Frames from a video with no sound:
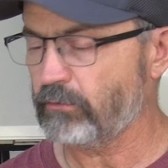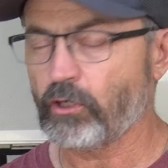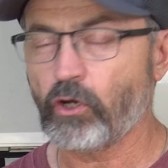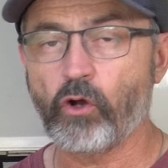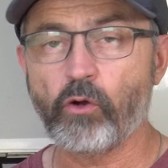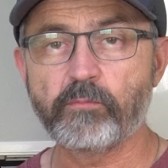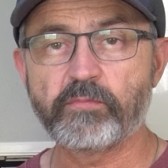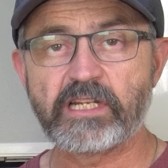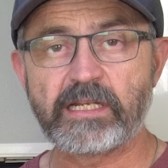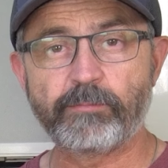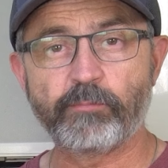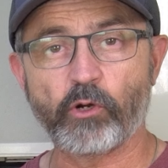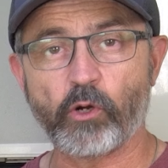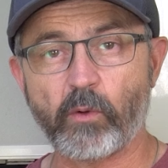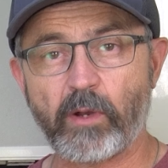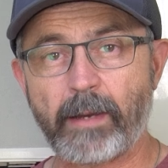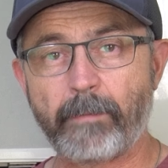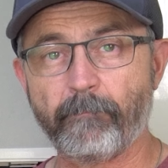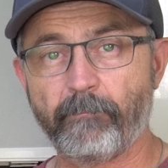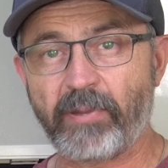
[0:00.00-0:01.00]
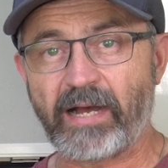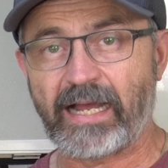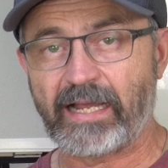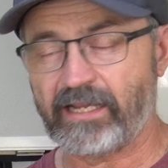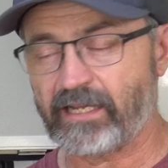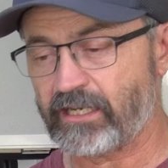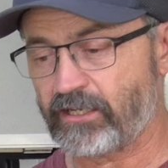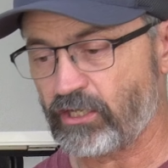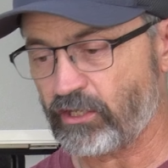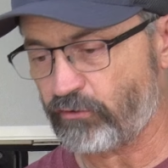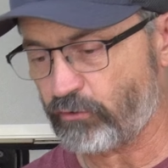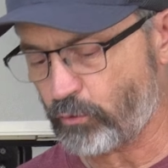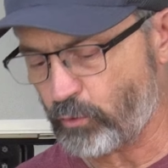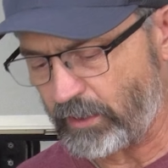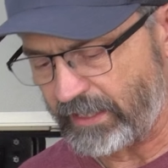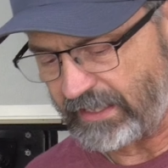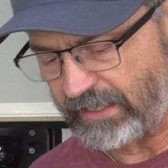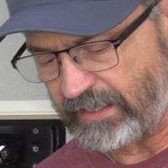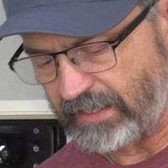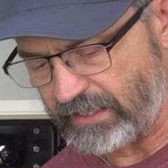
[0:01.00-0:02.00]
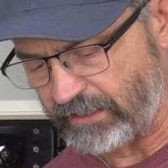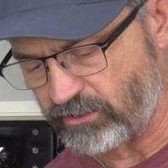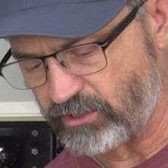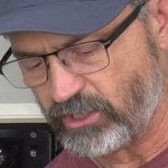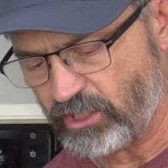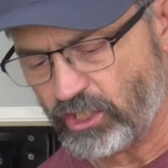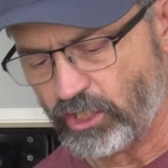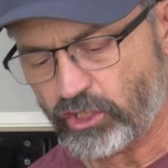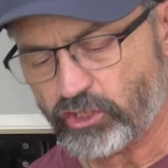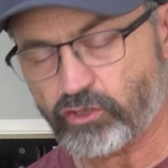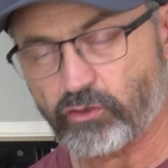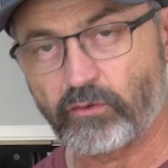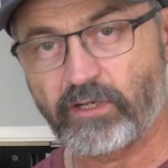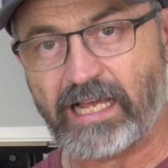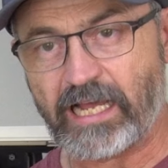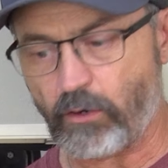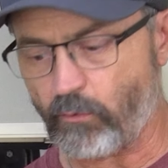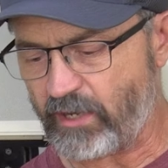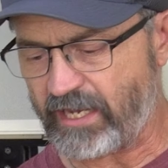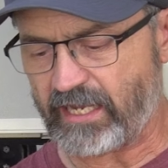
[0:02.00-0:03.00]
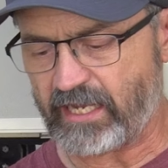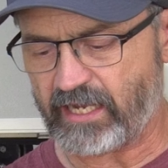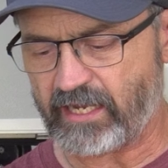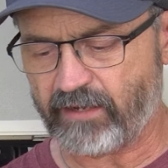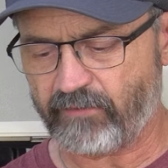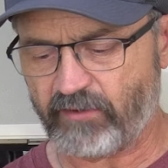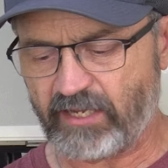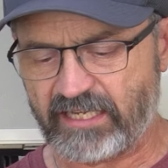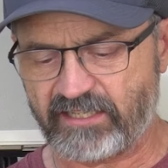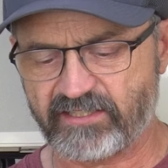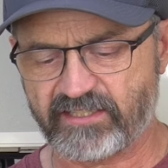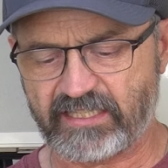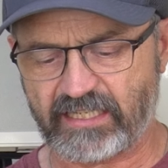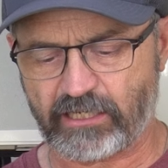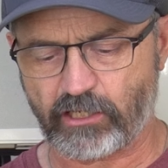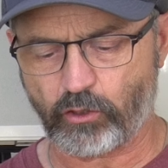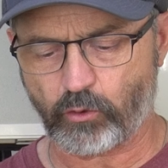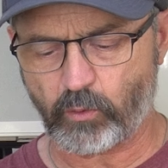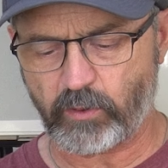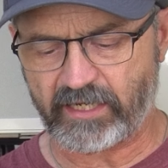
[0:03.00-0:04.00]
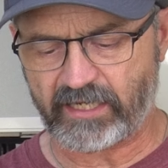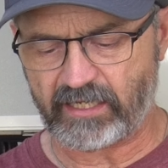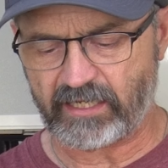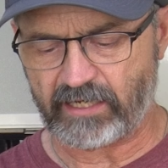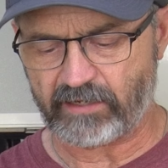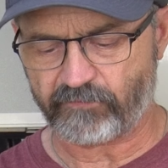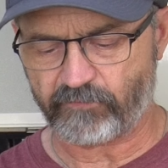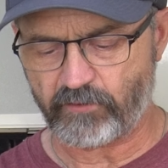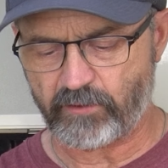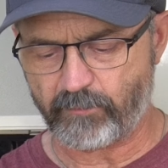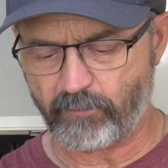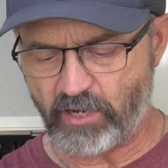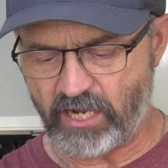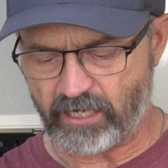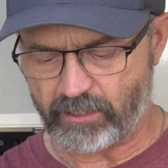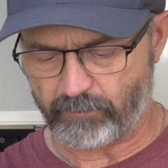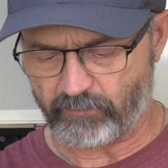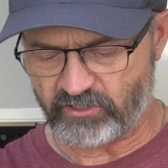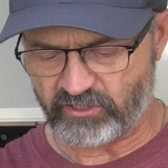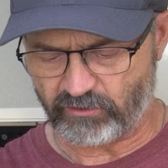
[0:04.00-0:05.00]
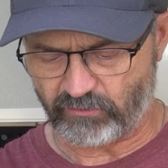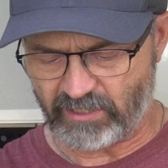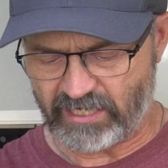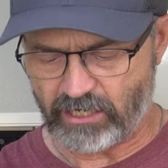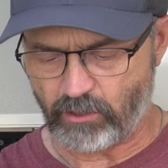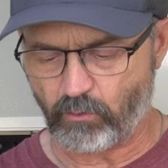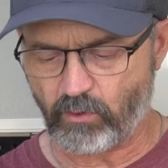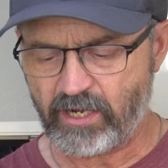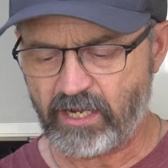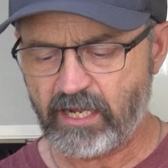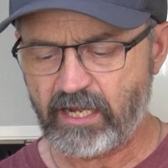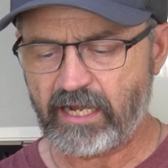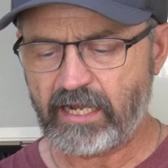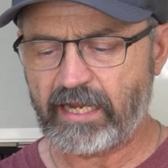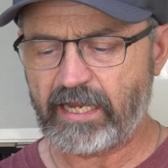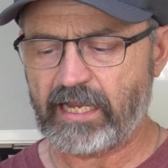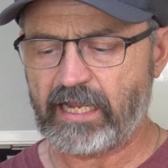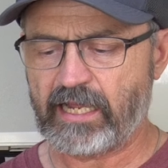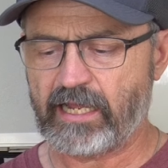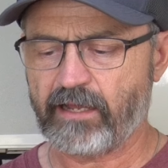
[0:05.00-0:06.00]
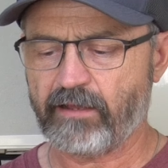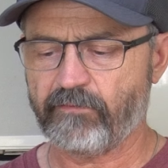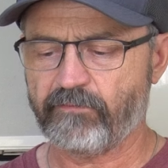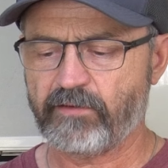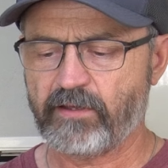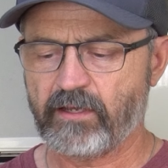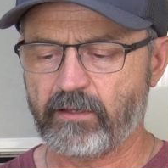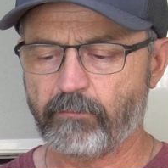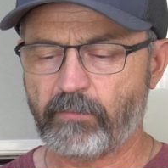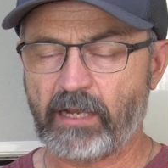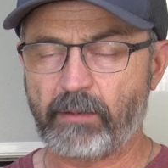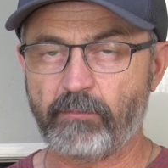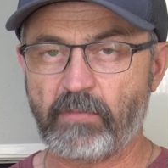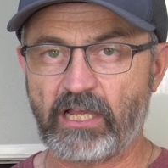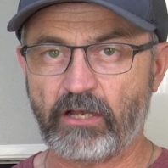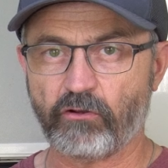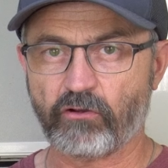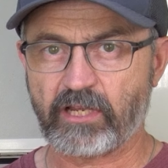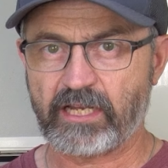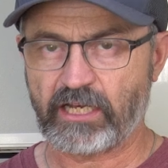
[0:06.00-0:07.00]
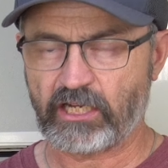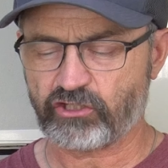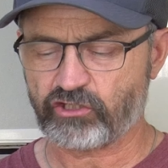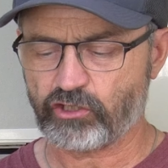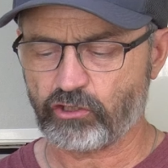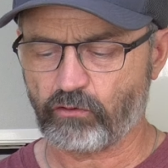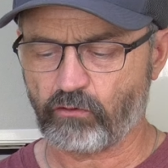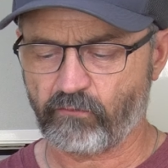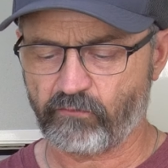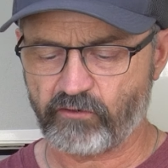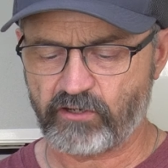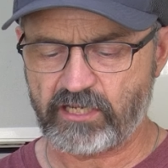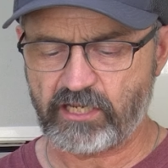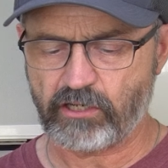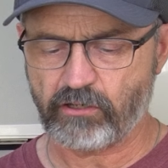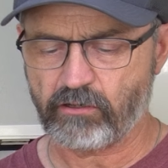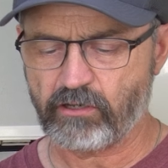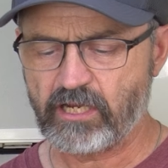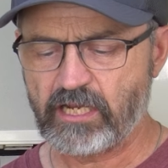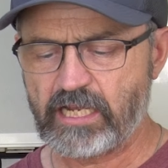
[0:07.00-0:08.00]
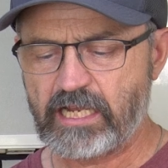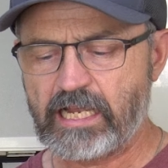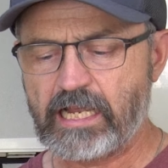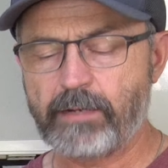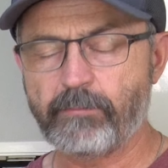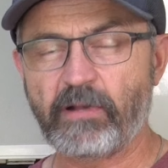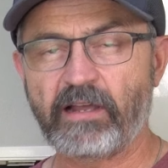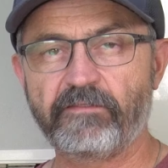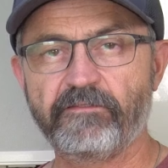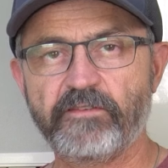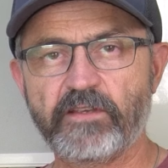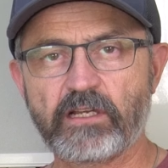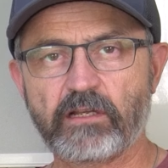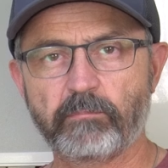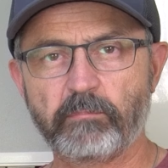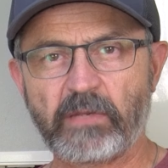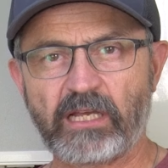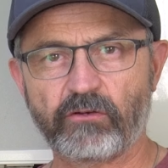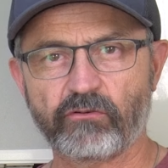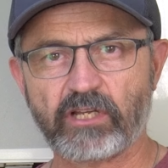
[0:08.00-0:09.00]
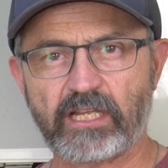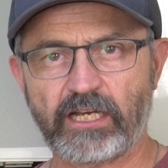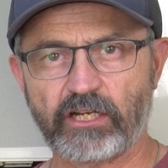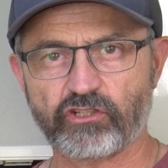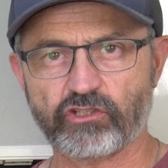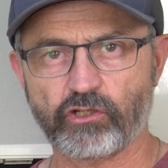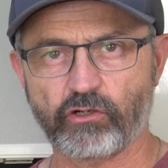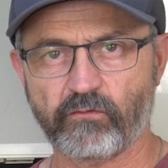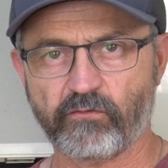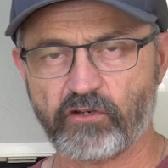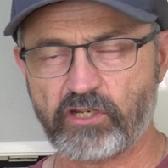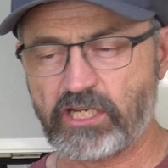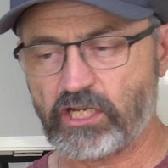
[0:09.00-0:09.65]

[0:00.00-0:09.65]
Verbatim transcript: Home Depot and buy another quick connect. So now I have a second quick connect for the bottom. So now I have my male connection over here and my female connection over